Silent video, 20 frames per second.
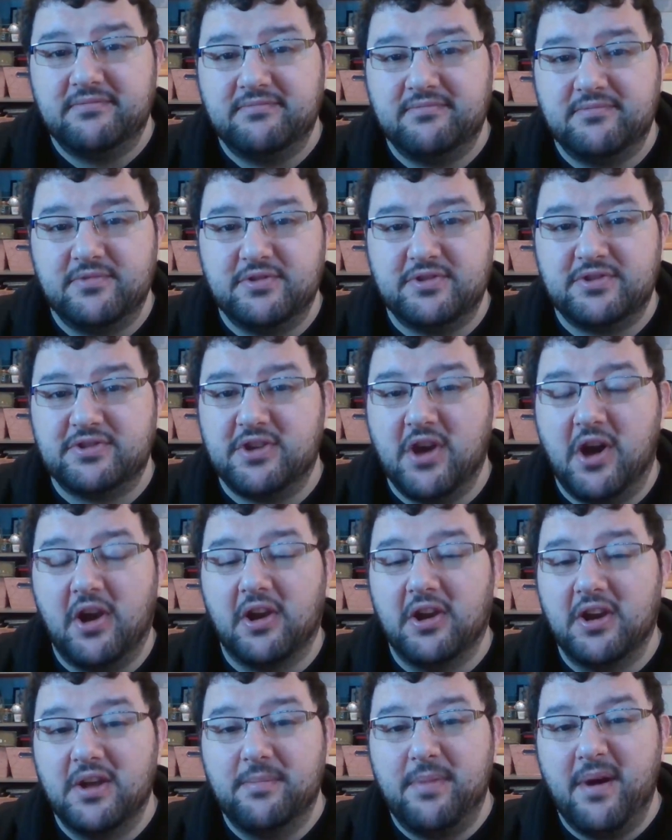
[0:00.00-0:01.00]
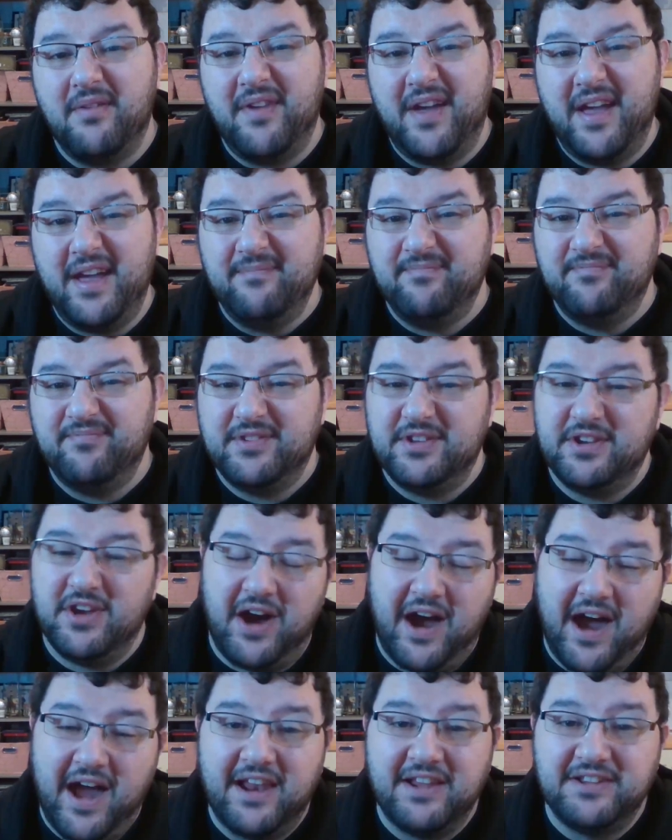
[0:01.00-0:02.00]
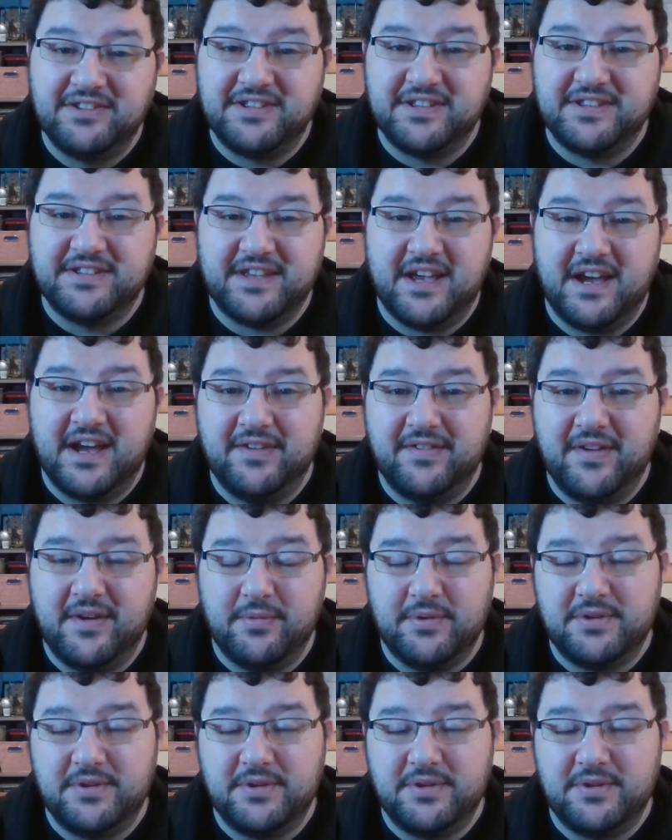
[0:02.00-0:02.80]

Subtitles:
and Scotland above it, and you've got islands to the side of it,